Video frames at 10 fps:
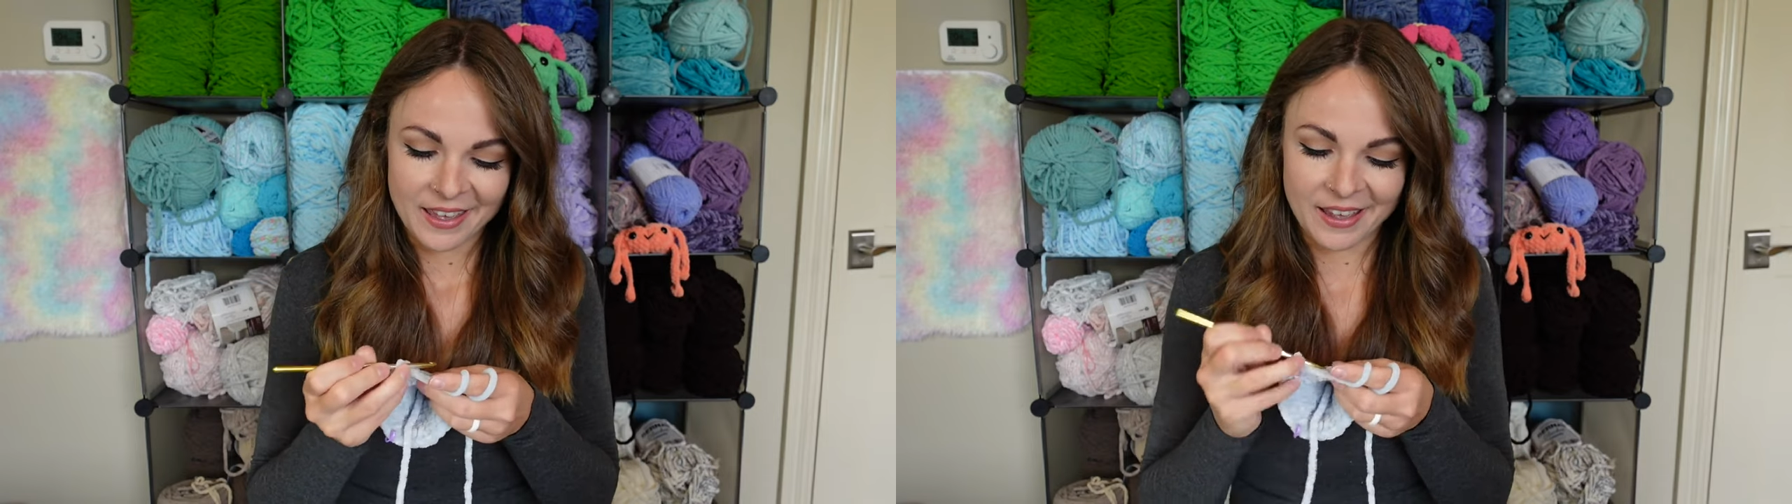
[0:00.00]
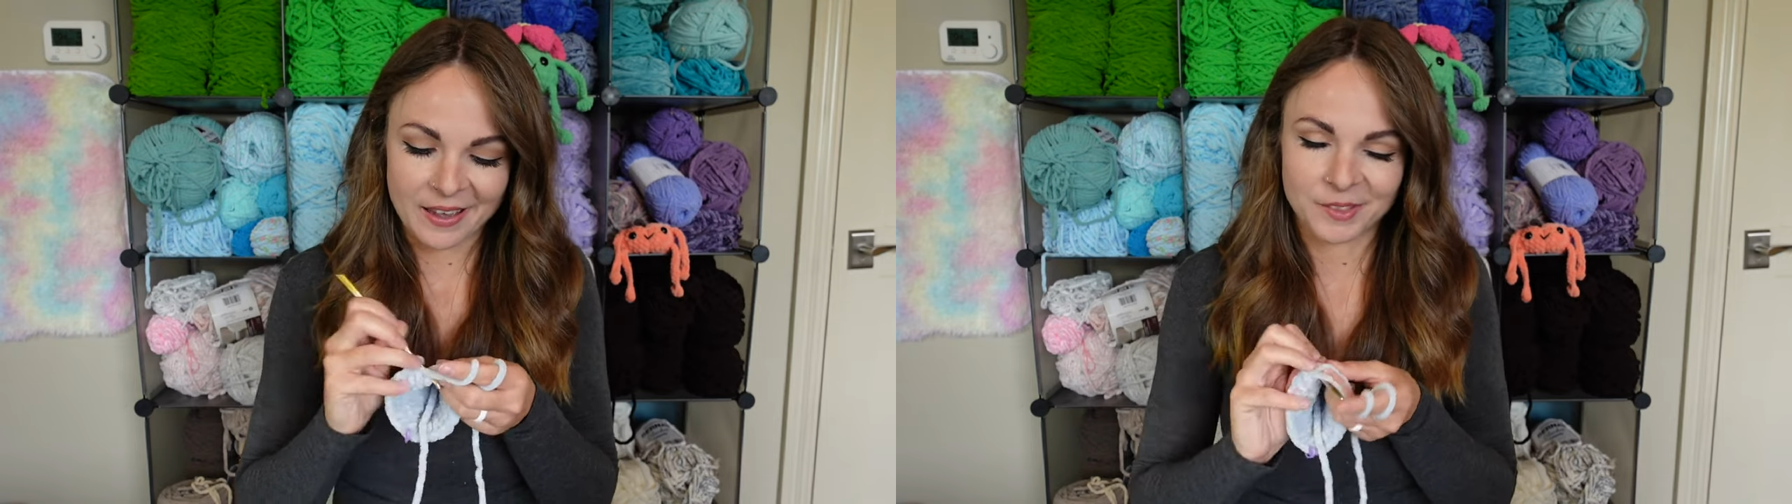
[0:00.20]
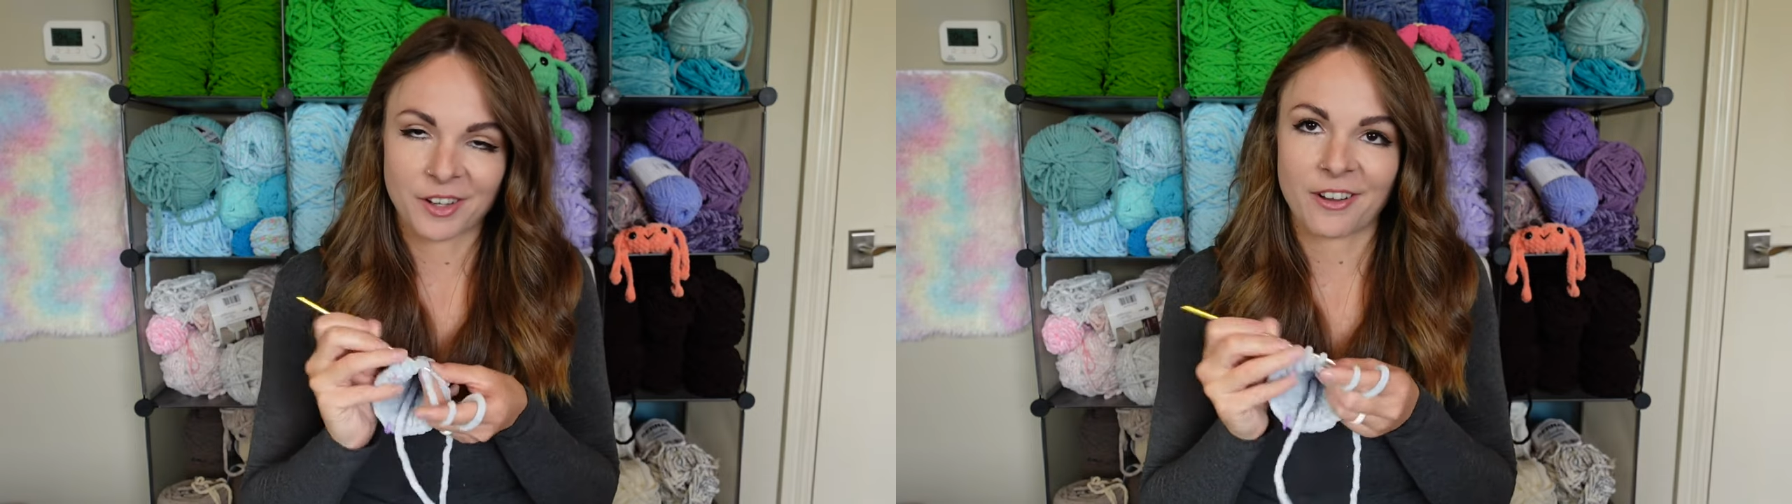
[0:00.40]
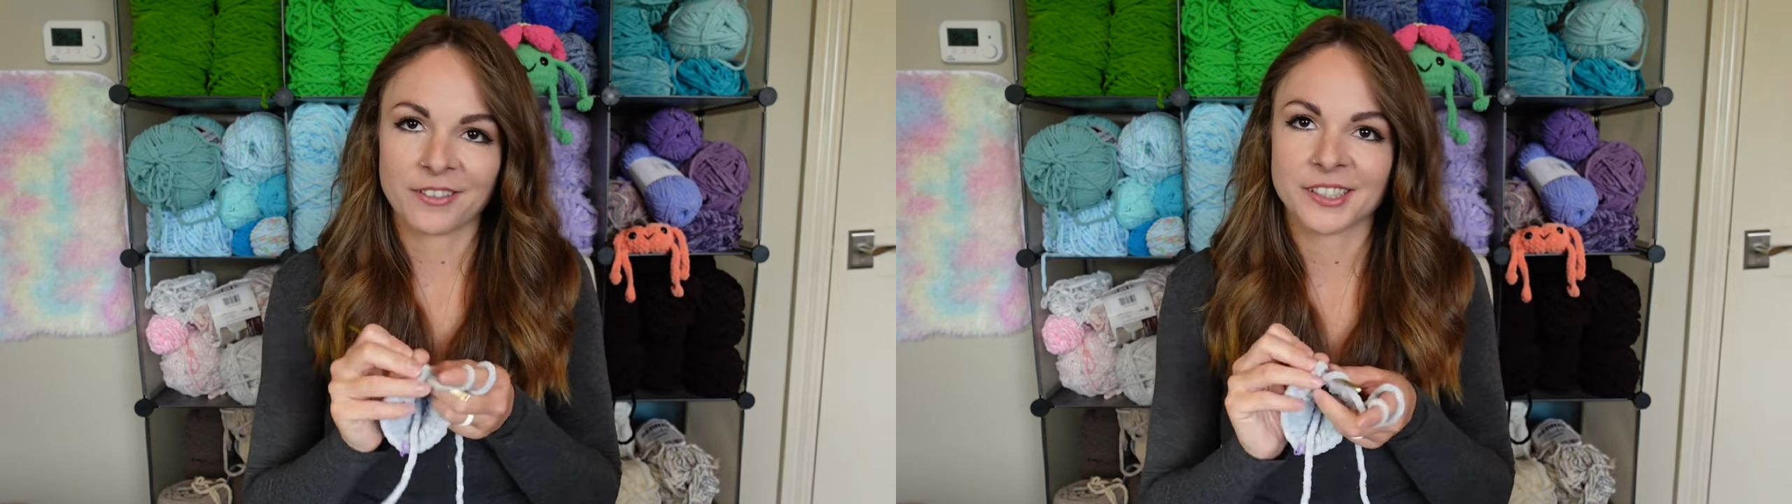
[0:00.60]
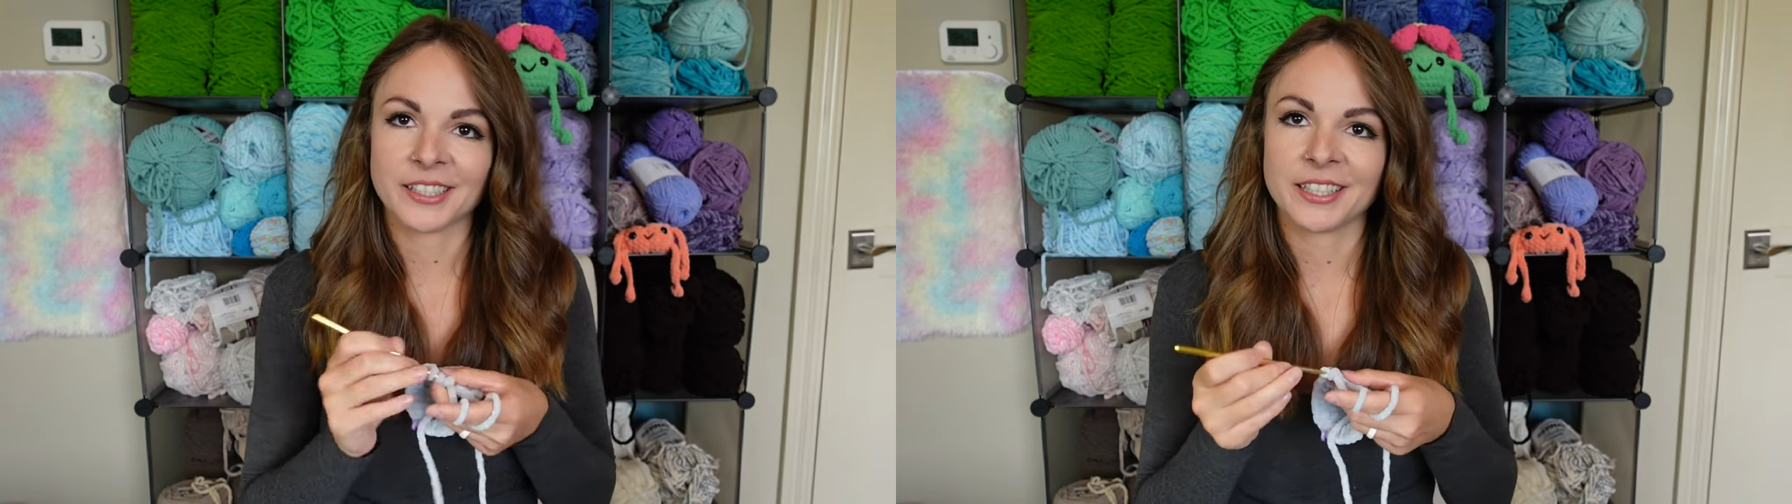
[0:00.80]
Um, so
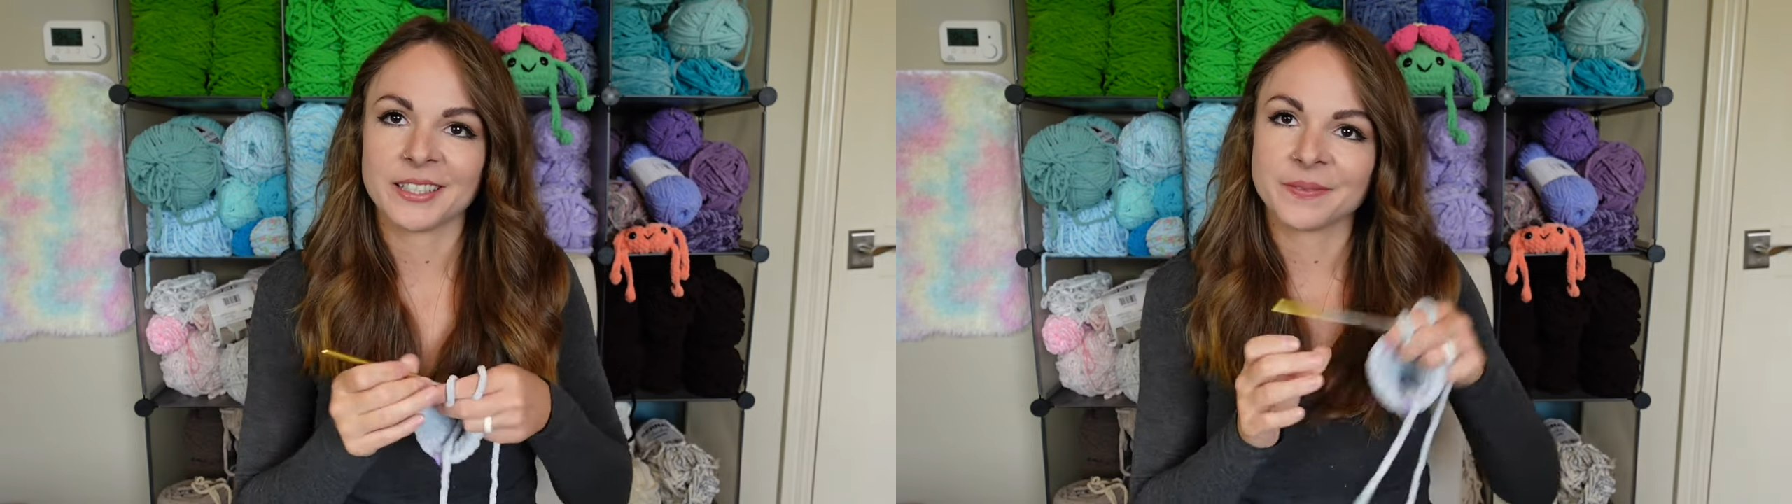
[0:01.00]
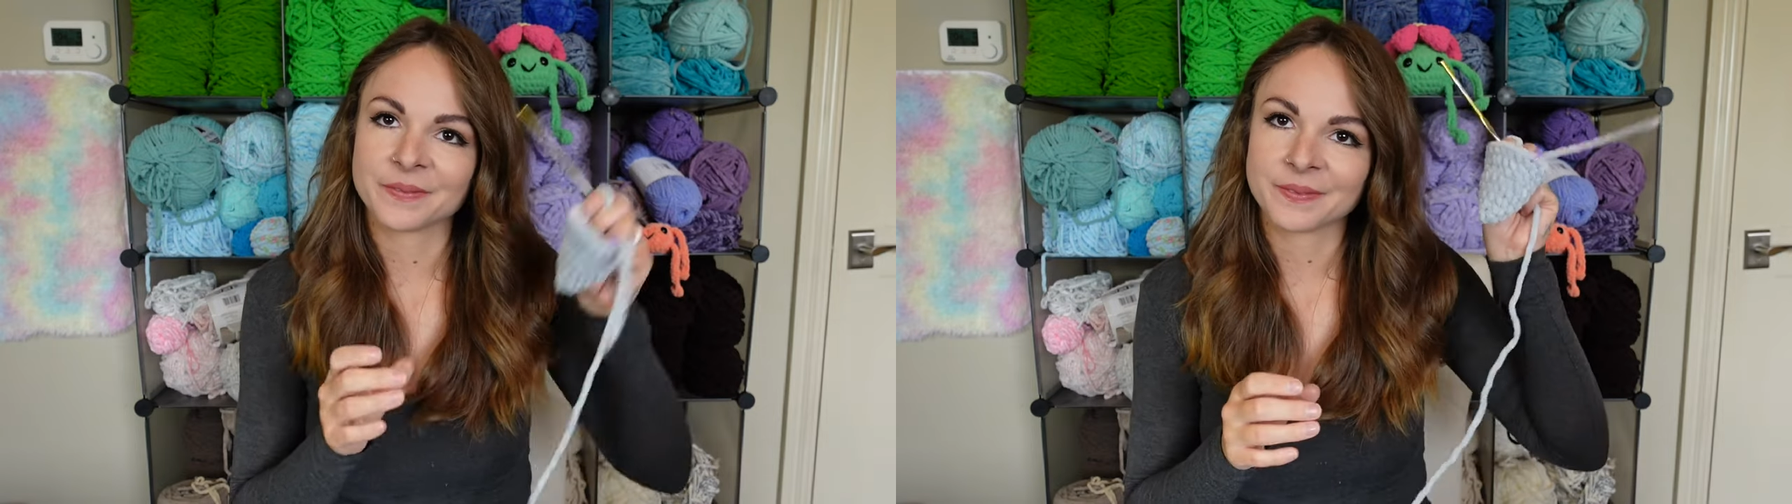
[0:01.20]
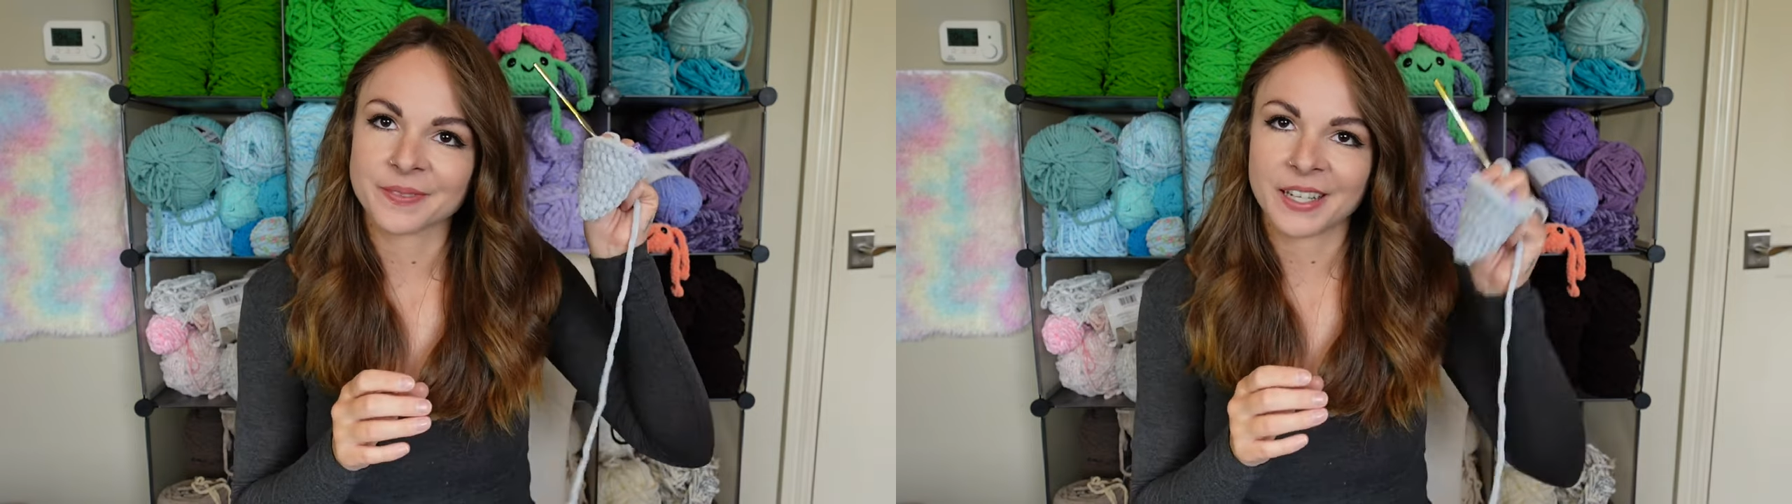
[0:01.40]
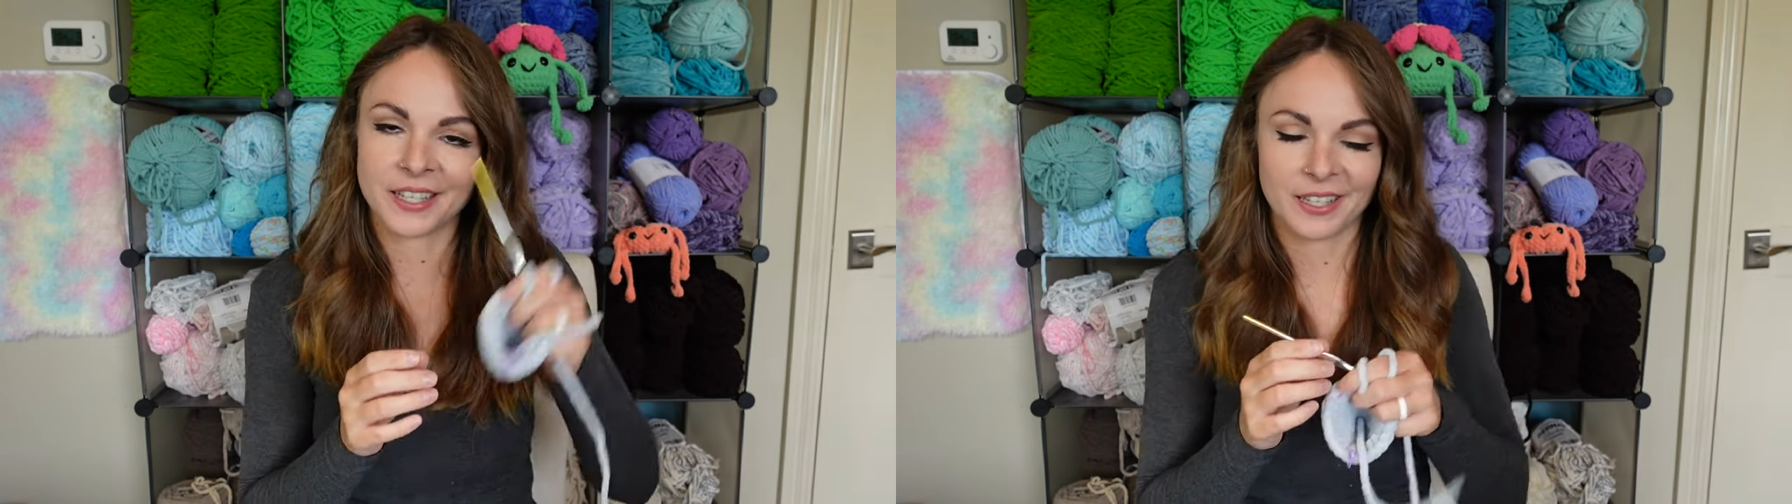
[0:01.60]
obviously I